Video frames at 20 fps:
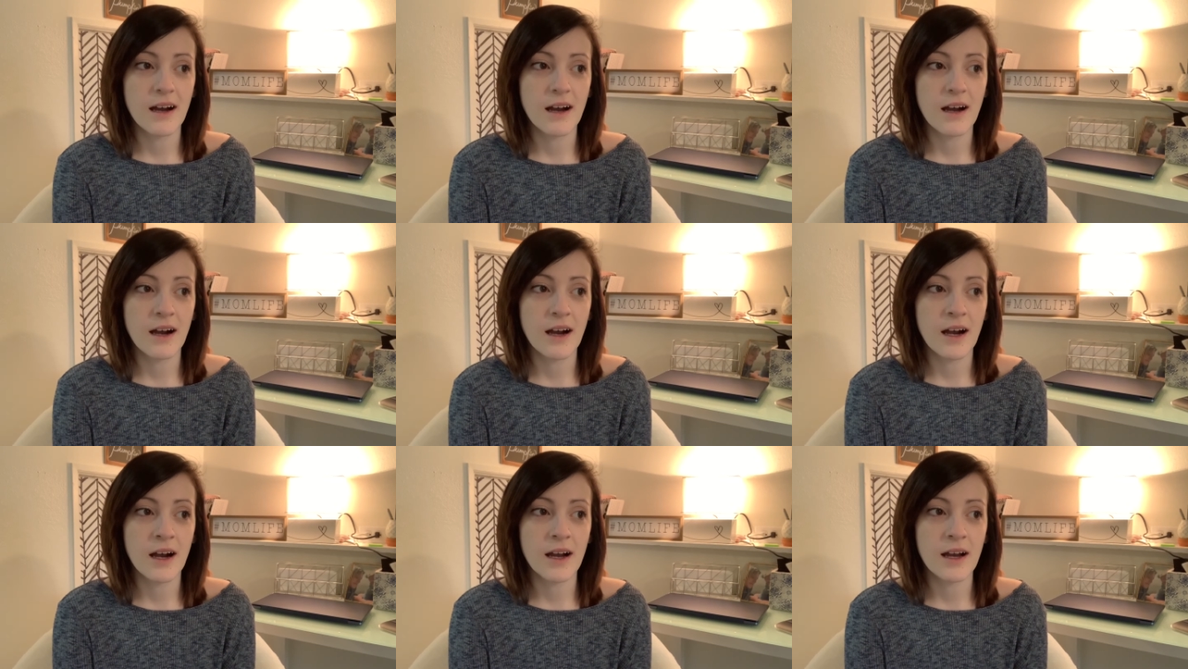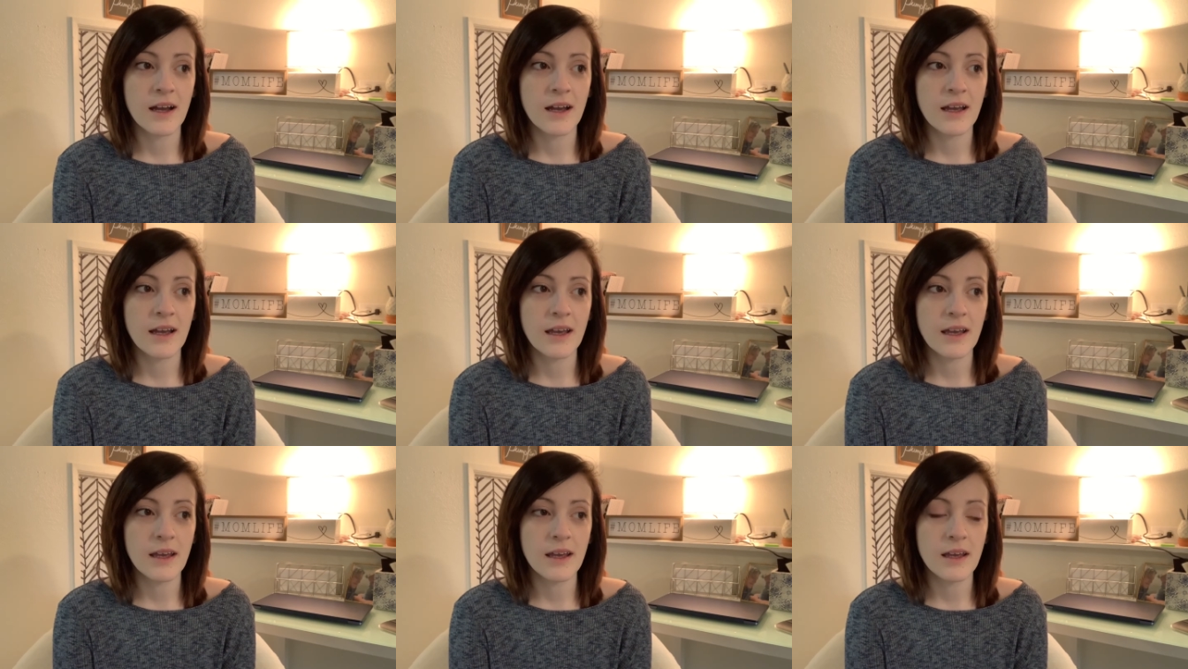
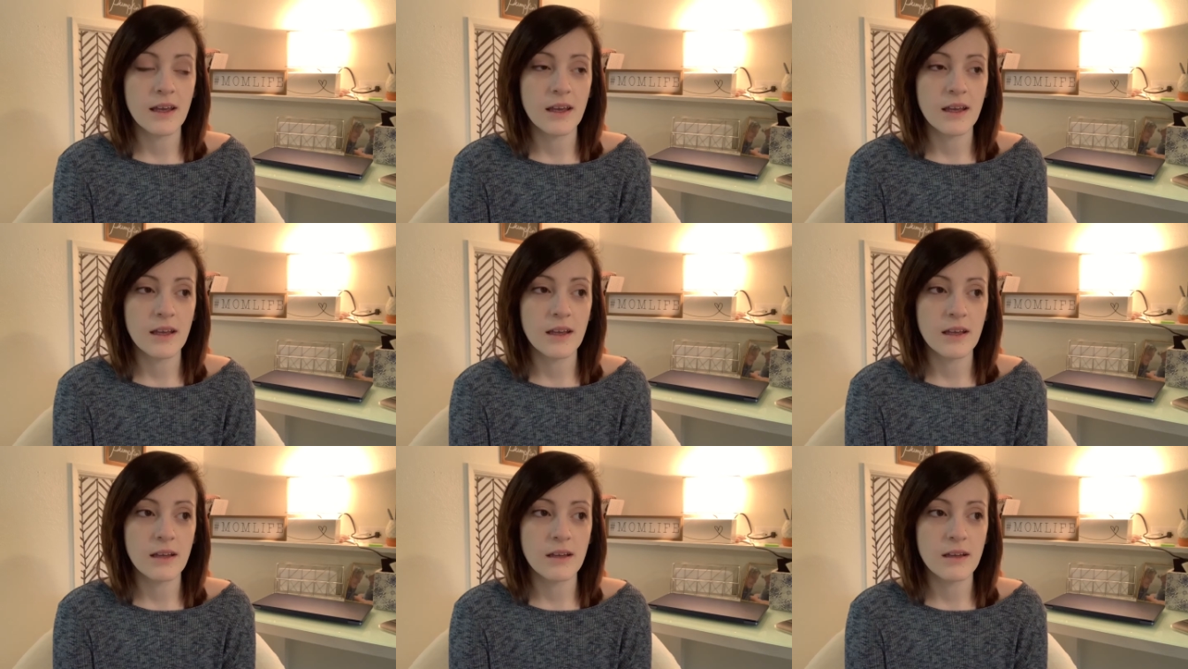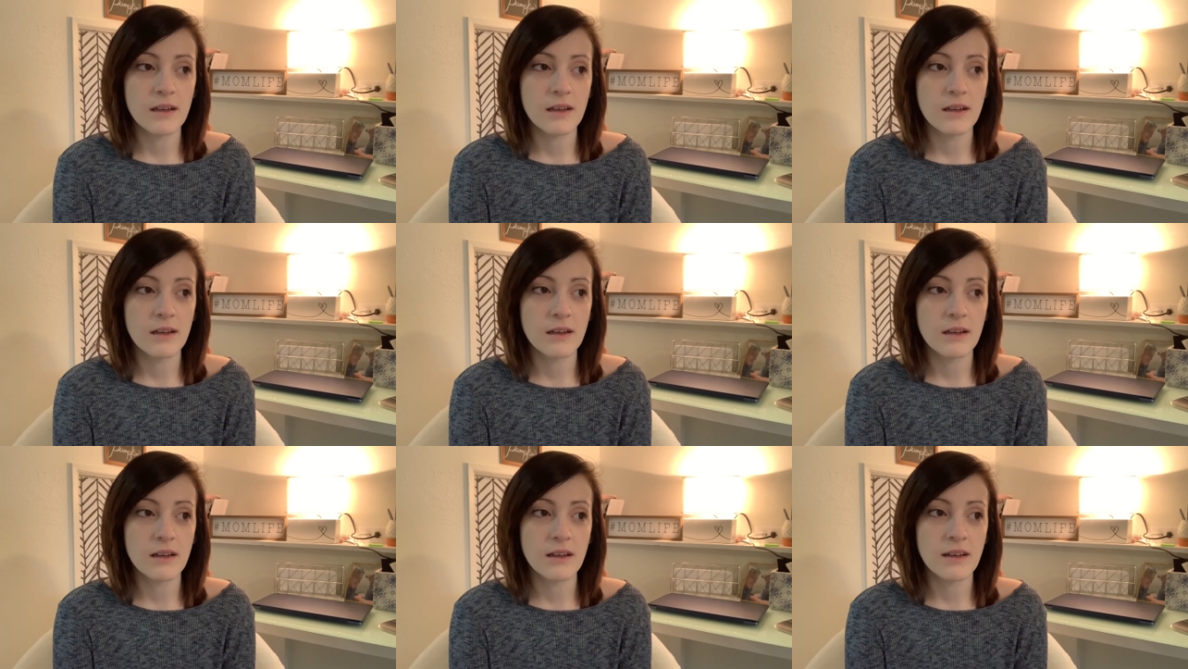I
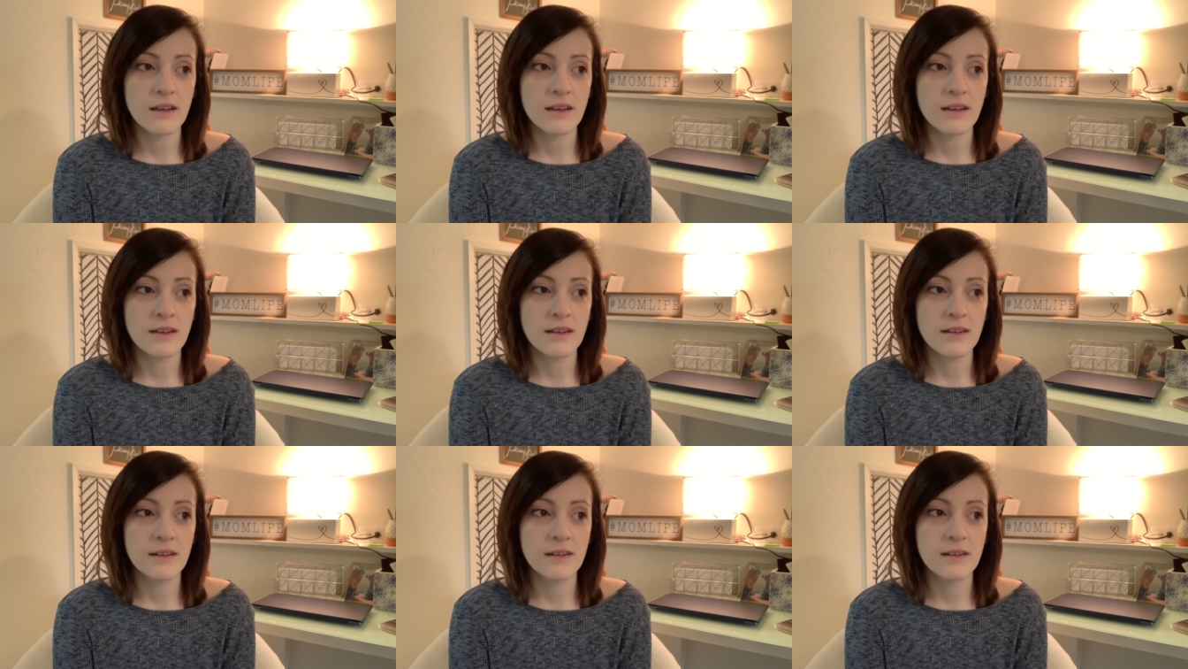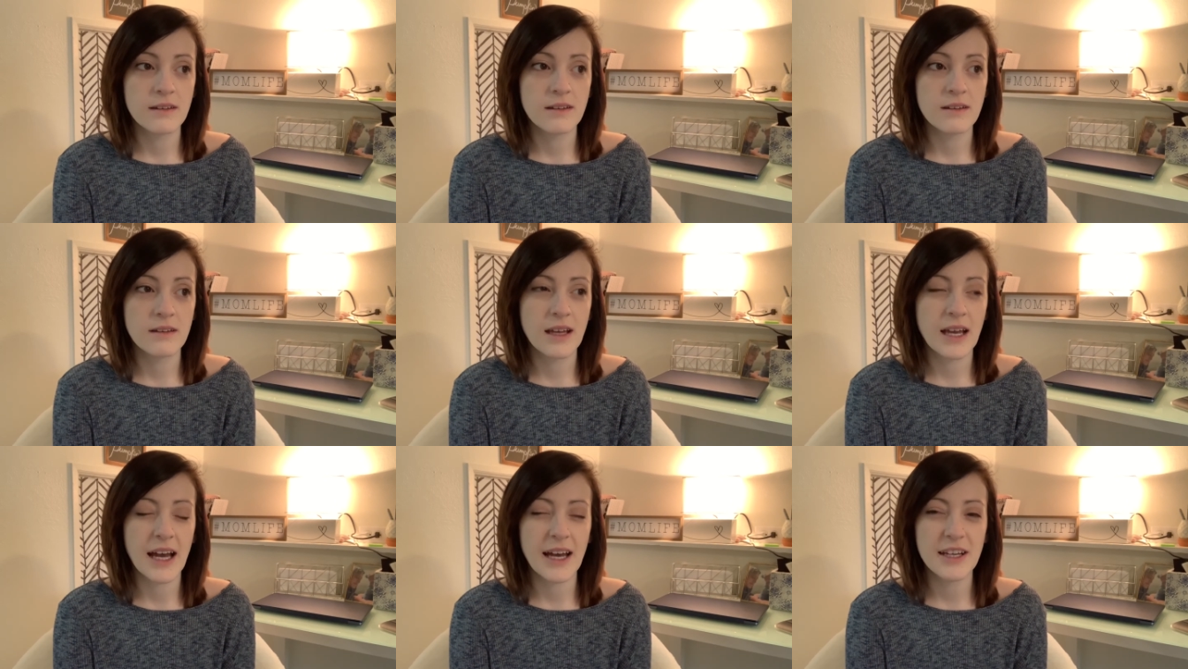
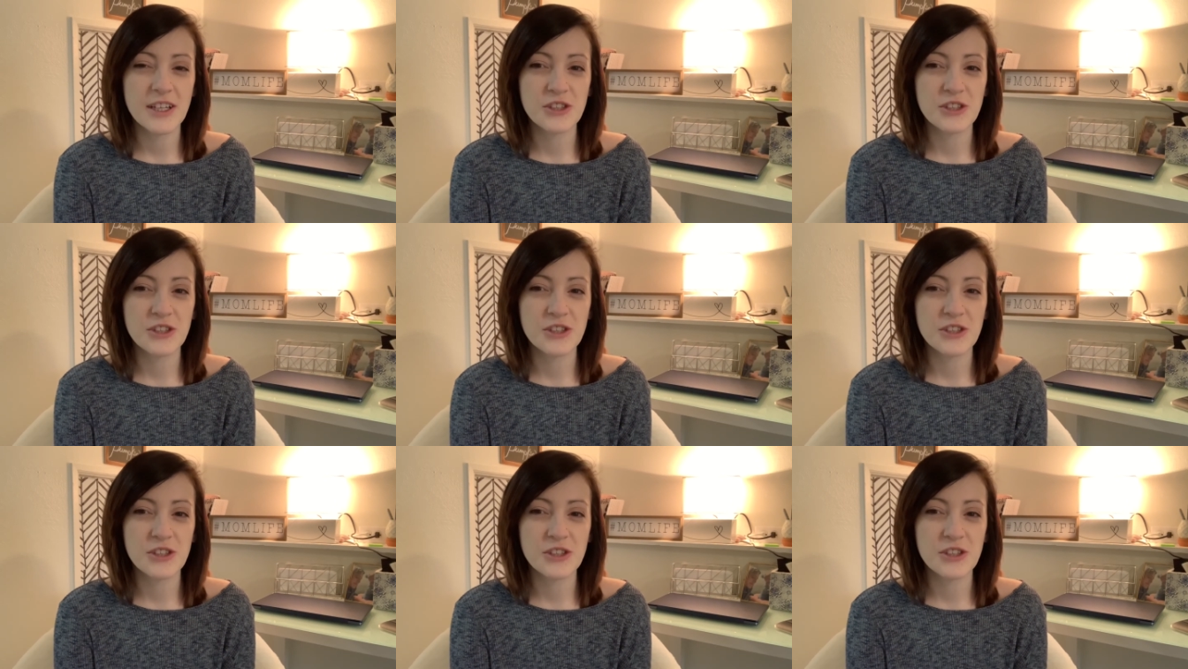kind